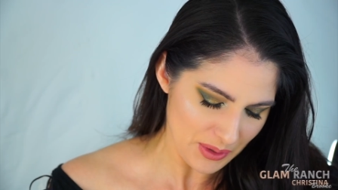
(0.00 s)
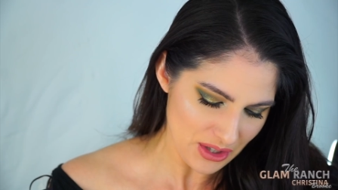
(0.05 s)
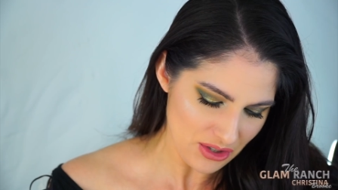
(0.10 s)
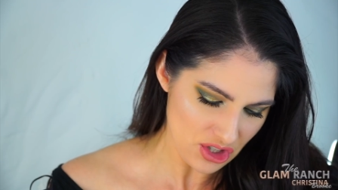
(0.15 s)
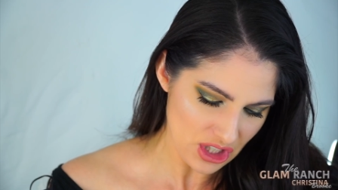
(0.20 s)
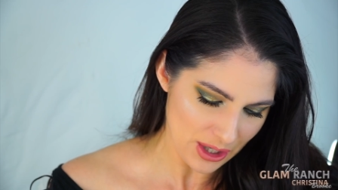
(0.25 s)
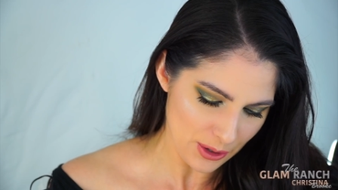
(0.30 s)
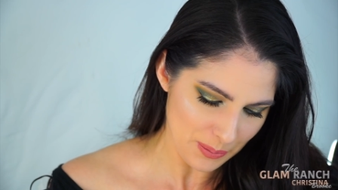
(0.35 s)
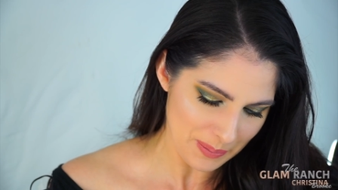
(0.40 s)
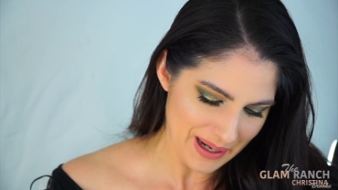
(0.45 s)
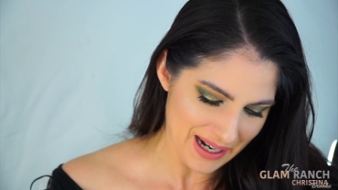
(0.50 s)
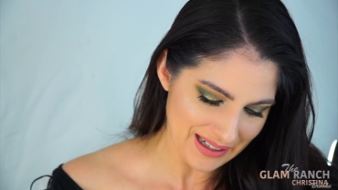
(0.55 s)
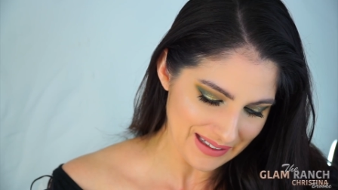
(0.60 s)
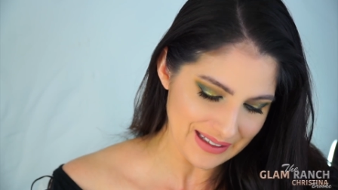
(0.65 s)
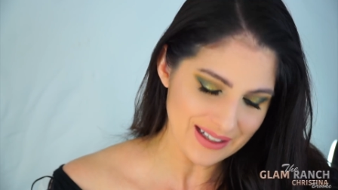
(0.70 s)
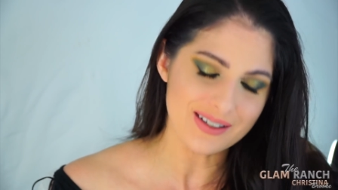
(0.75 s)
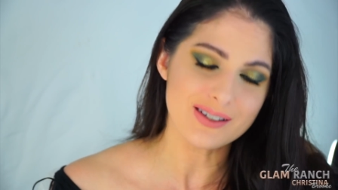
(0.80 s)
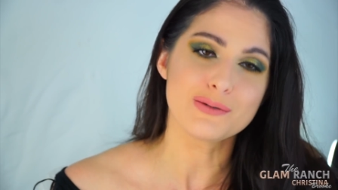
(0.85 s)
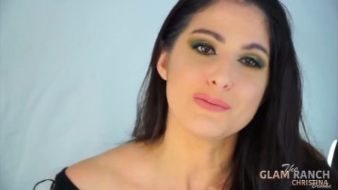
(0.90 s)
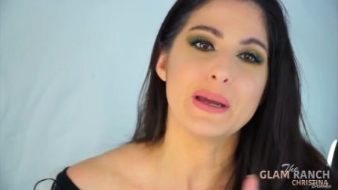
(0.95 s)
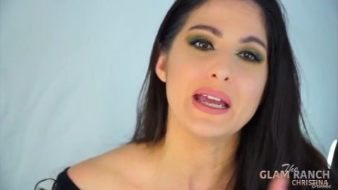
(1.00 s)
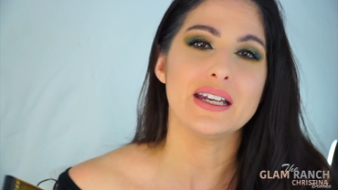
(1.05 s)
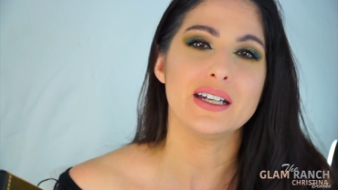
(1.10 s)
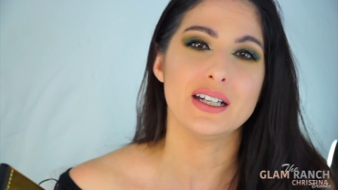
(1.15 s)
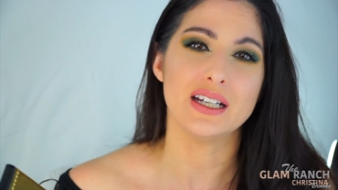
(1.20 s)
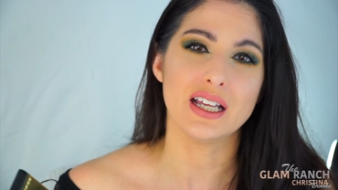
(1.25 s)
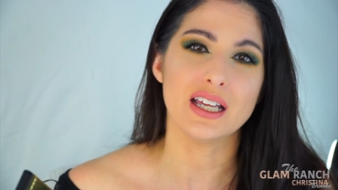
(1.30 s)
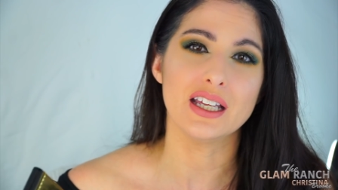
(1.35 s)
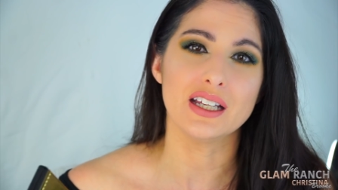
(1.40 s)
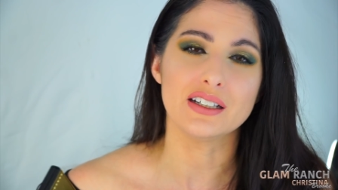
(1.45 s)
This shadow palette is made
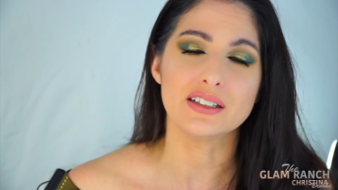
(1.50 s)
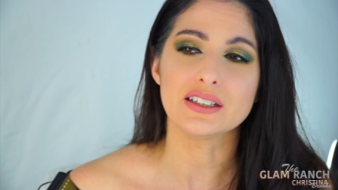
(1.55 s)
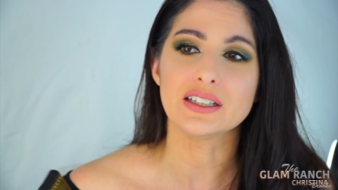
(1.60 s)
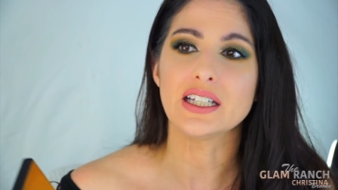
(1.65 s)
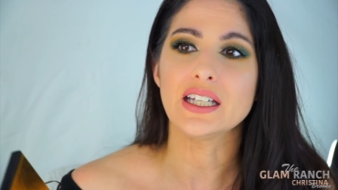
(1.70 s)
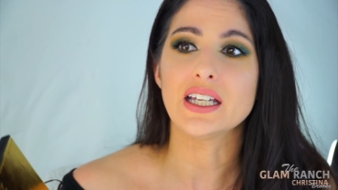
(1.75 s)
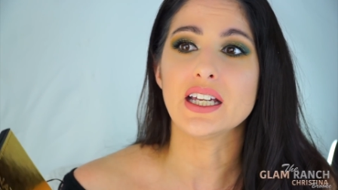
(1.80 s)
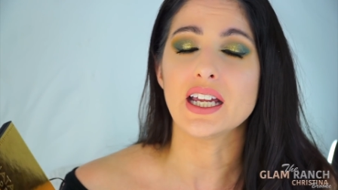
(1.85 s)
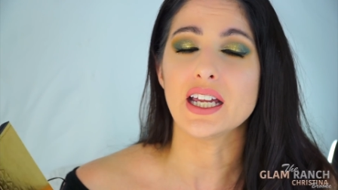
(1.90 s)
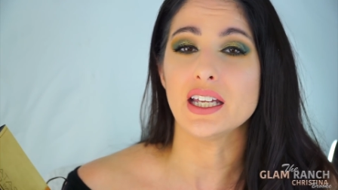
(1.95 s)
in Italy.